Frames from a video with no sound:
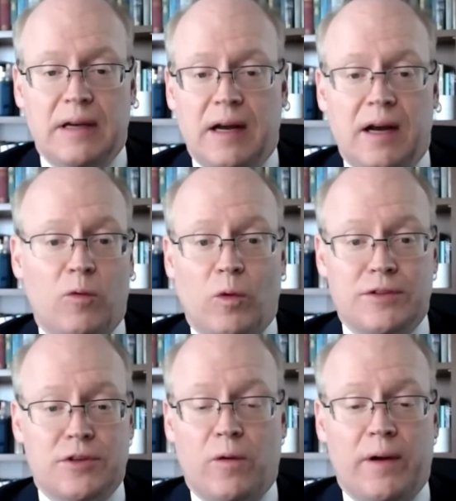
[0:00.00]

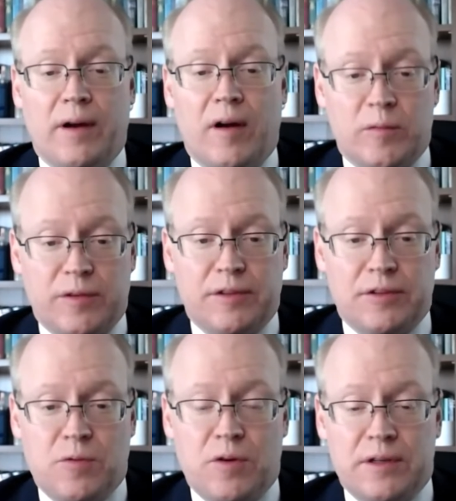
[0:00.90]
what's going on with
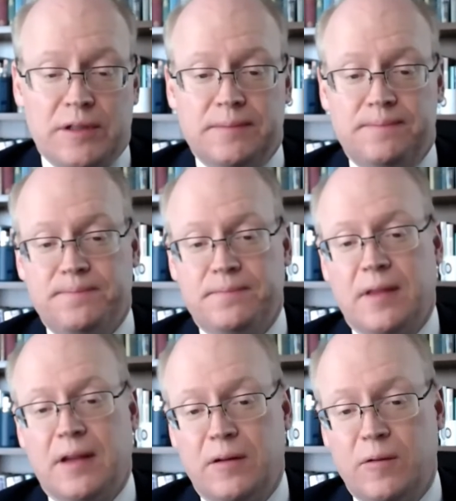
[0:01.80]
this word?
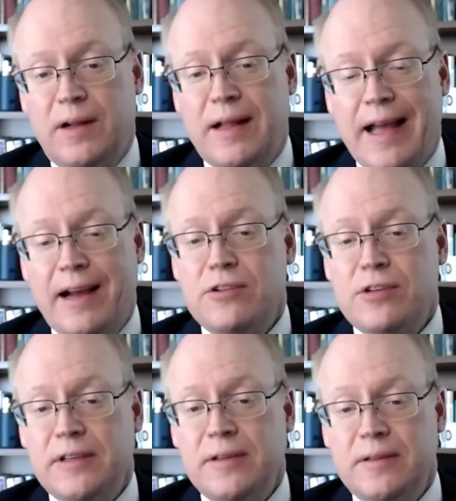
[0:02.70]
Well,
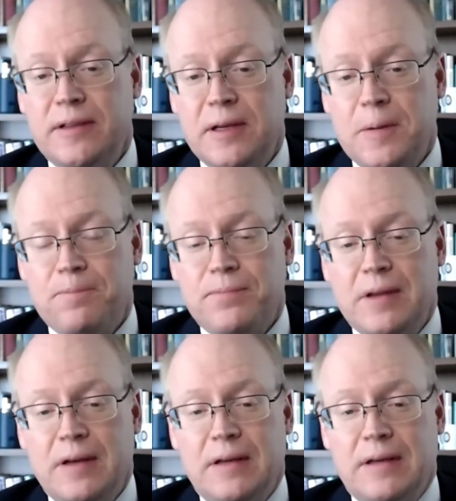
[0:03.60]
actually,
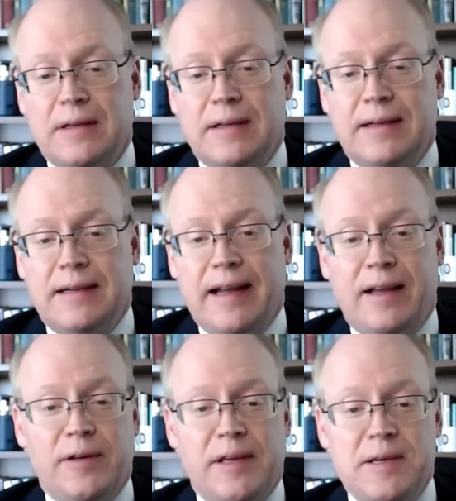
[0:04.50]

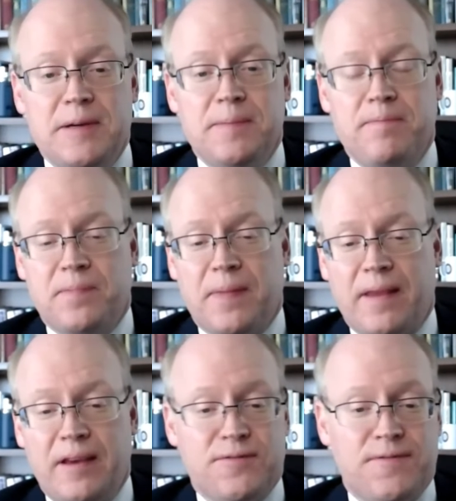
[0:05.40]
Elohim
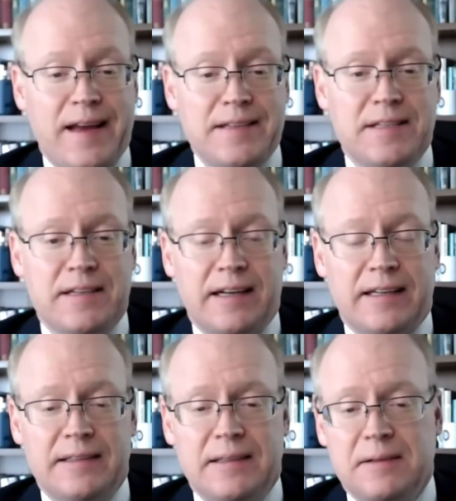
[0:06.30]
is
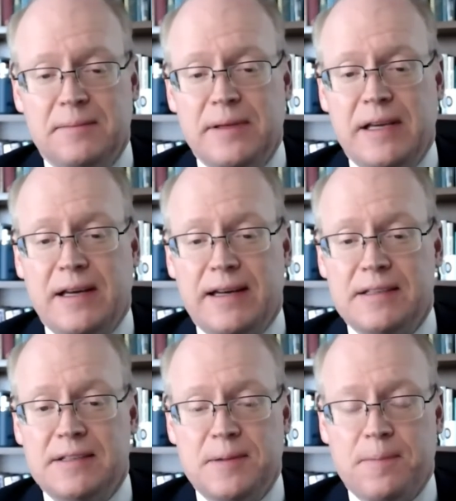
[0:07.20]
fascinating
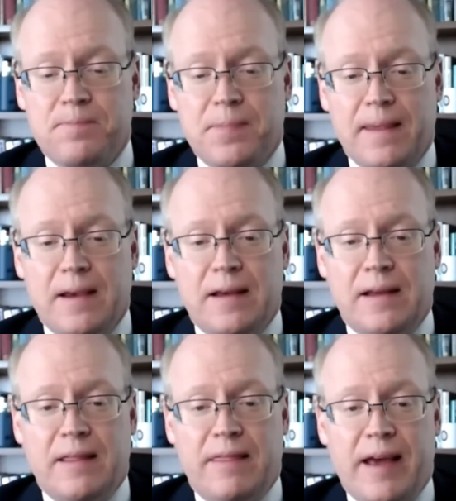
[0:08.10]
because
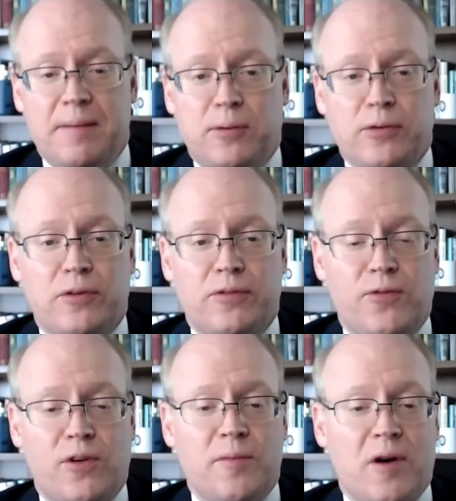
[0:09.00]
that plural
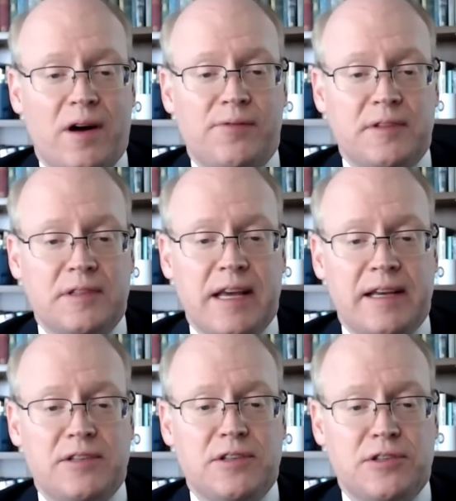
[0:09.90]
form often
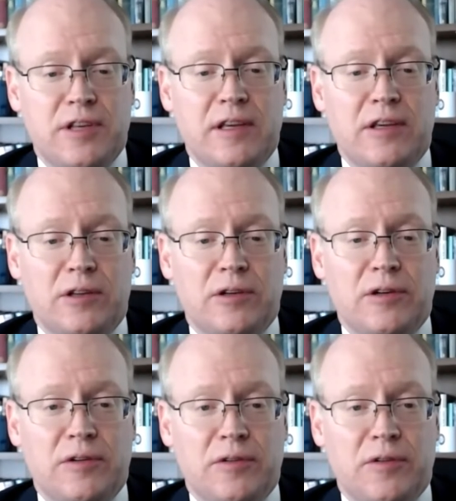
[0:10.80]
takes
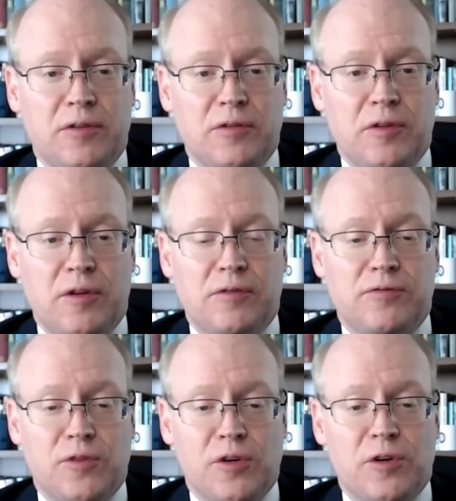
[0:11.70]
singular
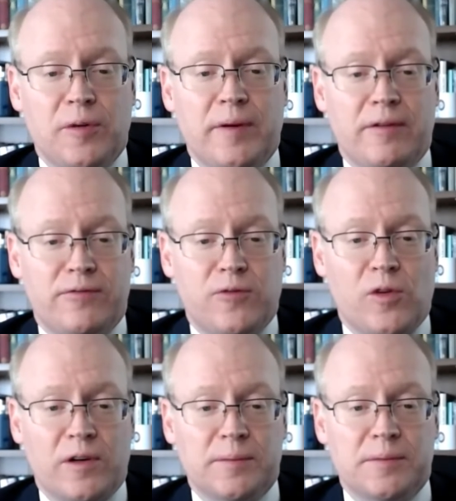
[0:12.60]
verb
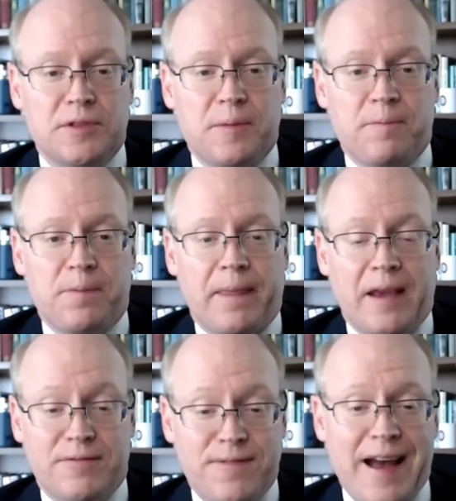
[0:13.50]
forms.
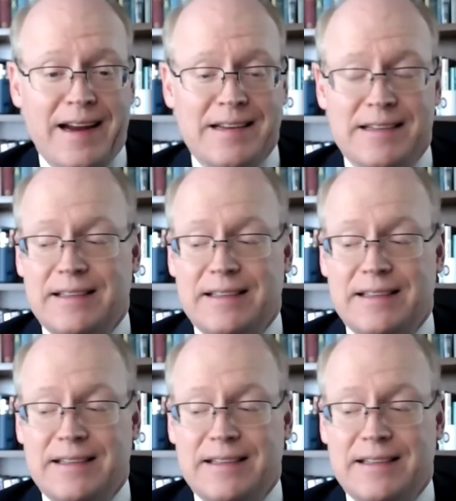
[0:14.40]
In fact,